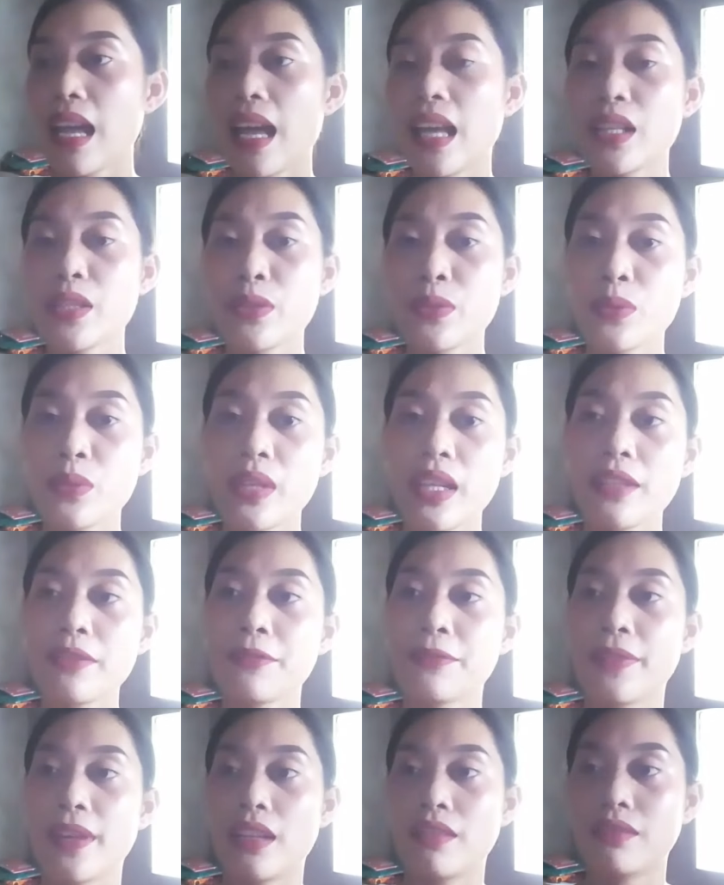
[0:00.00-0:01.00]
a
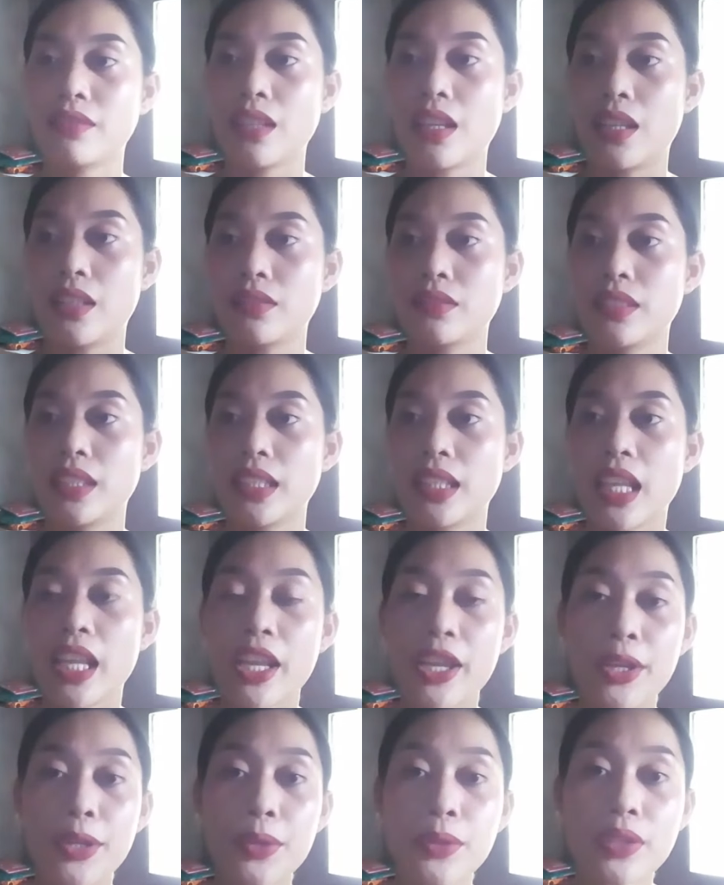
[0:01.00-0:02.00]
student found out that
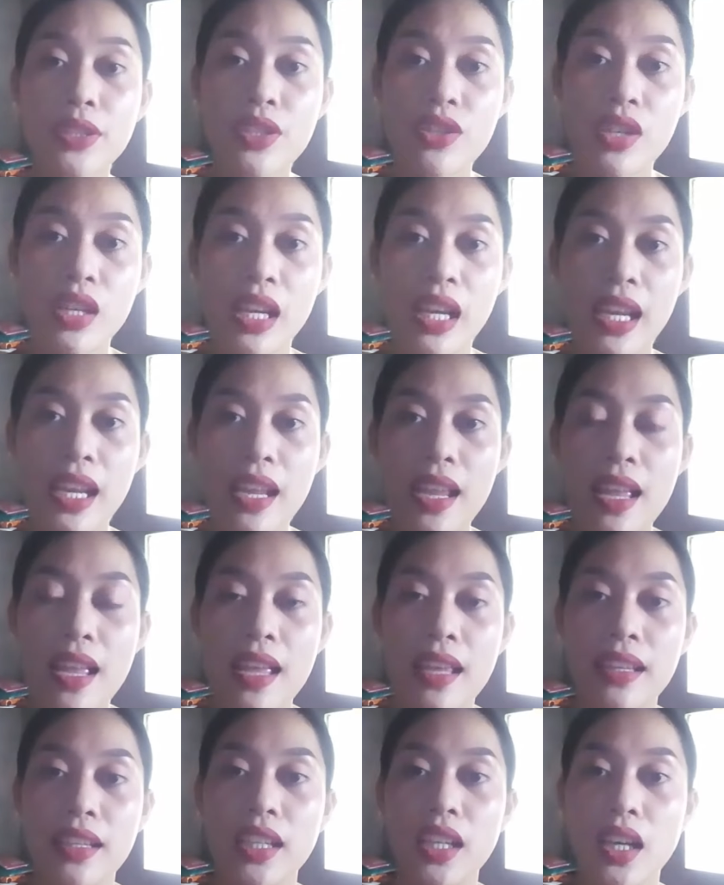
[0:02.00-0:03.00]
he or she
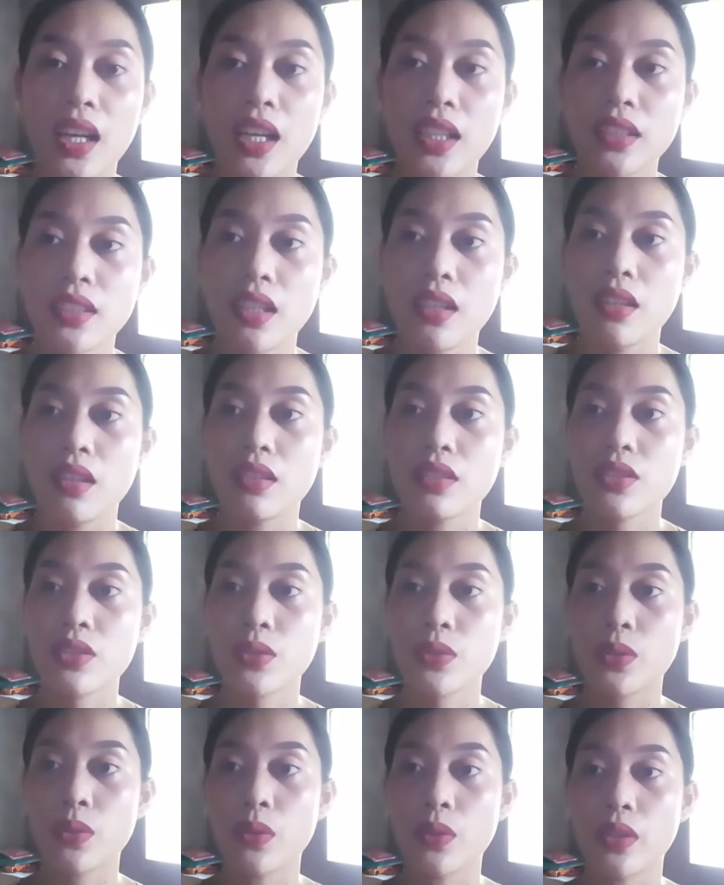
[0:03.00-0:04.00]
got a low
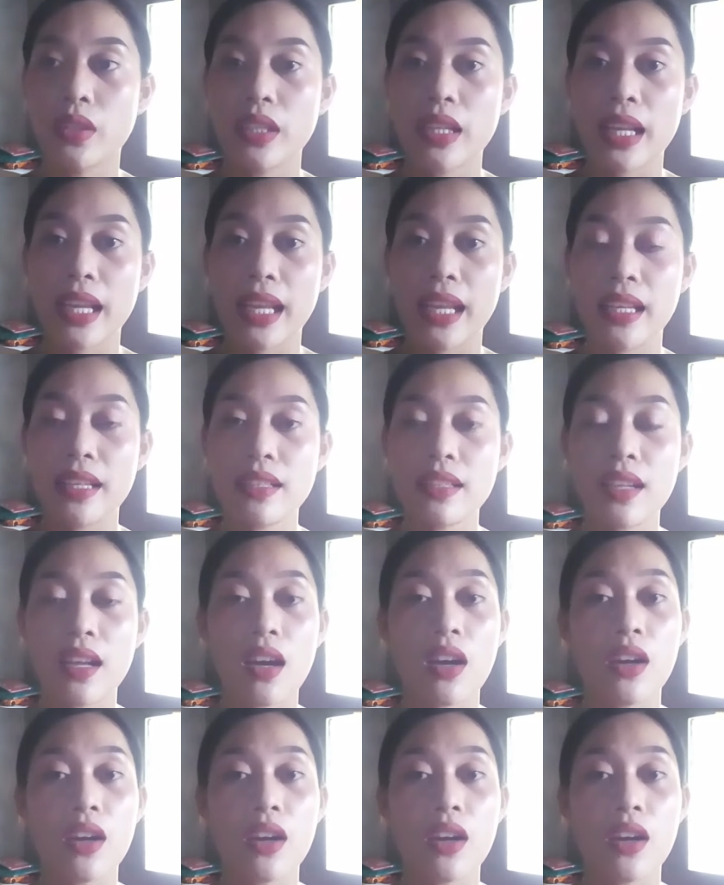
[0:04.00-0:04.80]
score in